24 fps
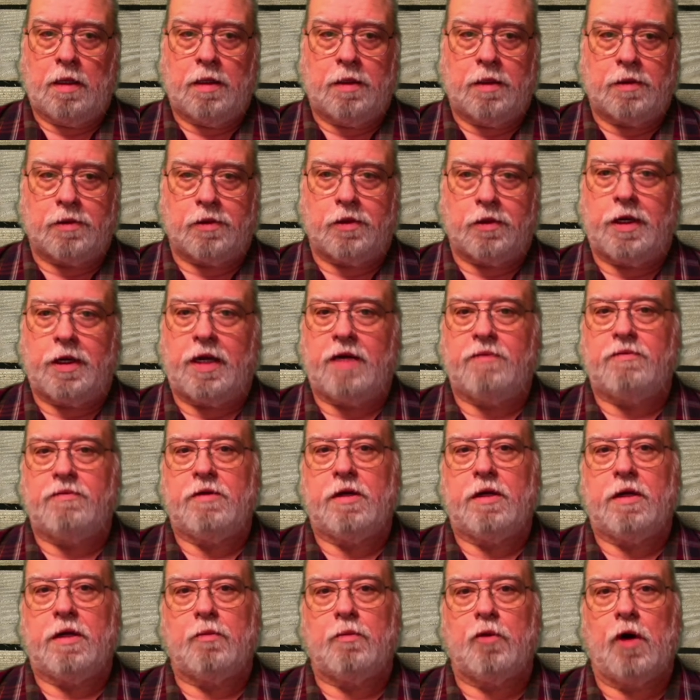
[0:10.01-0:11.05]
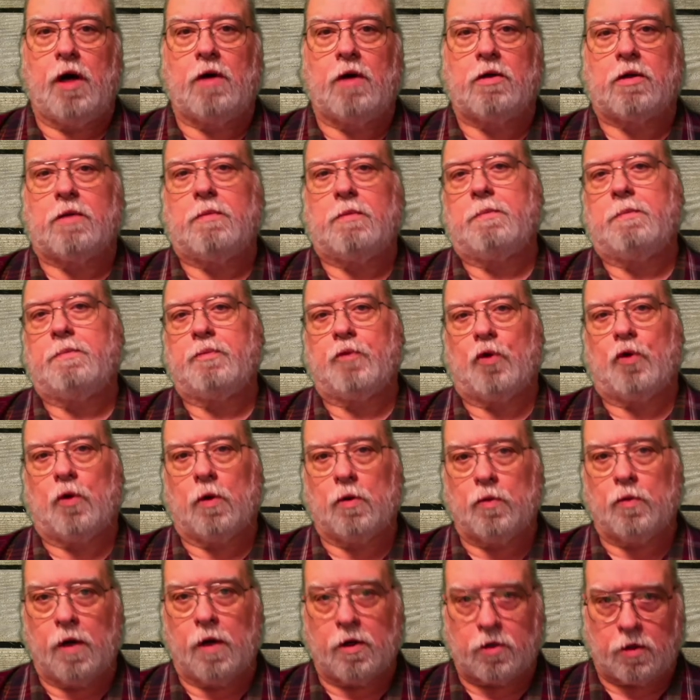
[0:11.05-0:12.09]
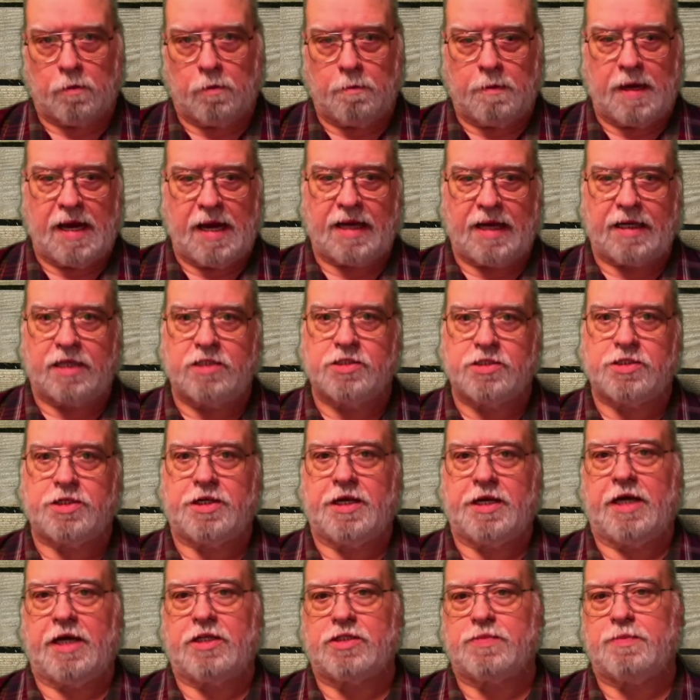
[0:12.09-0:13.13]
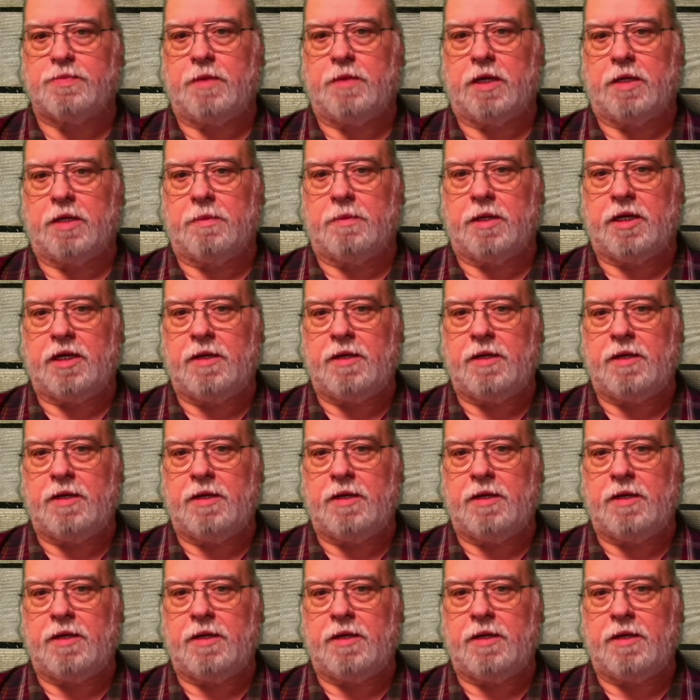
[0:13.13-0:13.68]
Good evening and welcome, or welcome back as the case may be.